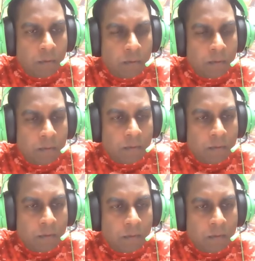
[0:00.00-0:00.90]

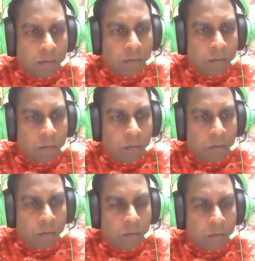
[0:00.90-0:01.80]

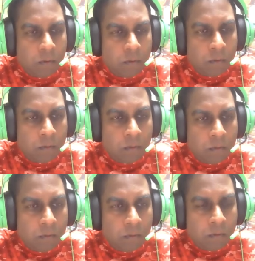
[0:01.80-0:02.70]

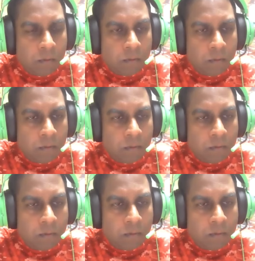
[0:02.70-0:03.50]
(not speaking)